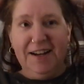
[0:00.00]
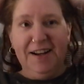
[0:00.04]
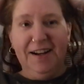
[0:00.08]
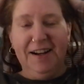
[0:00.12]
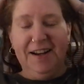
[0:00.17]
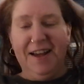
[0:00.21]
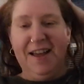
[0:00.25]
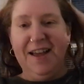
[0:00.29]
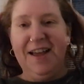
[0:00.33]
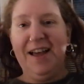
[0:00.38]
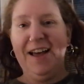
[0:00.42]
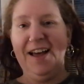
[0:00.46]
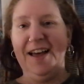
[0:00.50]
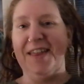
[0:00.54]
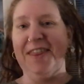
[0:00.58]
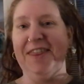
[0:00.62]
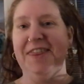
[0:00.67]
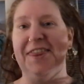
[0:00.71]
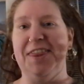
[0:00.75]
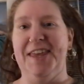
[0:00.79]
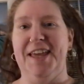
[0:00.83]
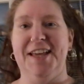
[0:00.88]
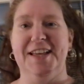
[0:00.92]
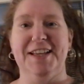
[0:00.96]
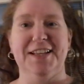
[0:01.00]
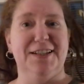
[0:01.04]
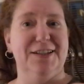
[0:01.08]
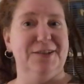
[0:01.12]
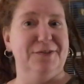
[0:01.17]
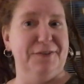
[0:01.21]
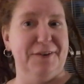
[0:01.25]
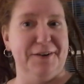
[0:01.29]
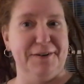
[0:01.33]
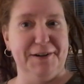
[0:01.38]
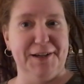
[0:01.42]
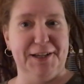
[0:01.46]
I think it's
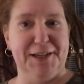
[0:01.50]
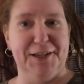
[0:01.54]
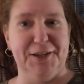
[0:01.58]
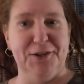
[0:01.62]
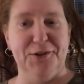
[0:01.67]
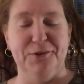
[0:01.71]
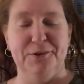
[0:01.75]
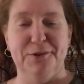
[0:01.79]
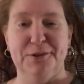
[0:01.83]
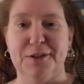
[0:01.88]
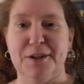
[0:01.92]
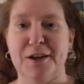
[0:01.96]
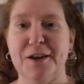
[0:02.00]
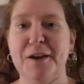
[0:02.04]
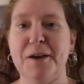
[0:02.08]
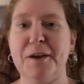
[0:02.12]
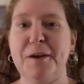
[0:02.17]
very cute.